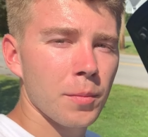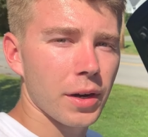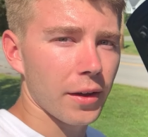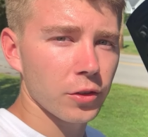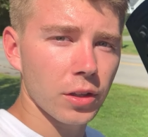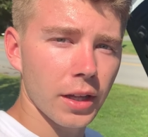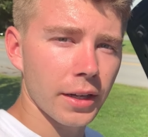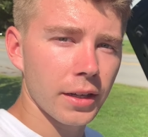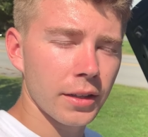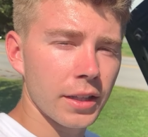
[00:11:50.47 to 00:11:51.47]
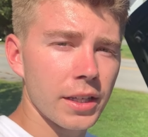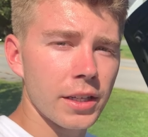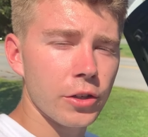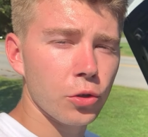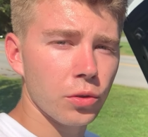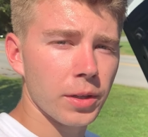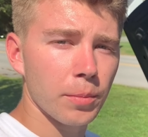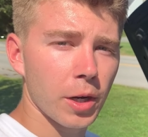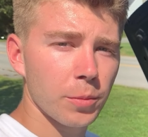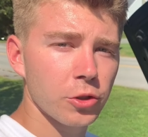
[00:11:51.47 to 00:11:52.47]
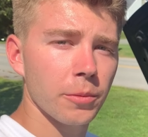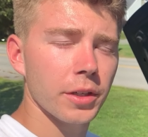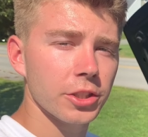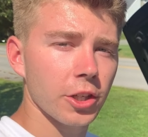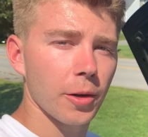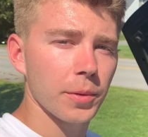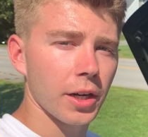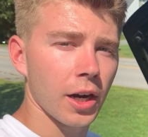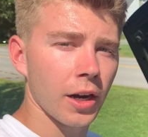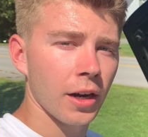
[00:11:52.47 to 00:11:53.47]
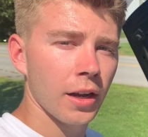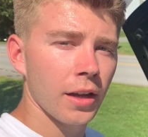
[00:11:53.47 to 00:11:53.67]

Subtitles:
but I have to let the coolant burp, so I'm going to start up the car,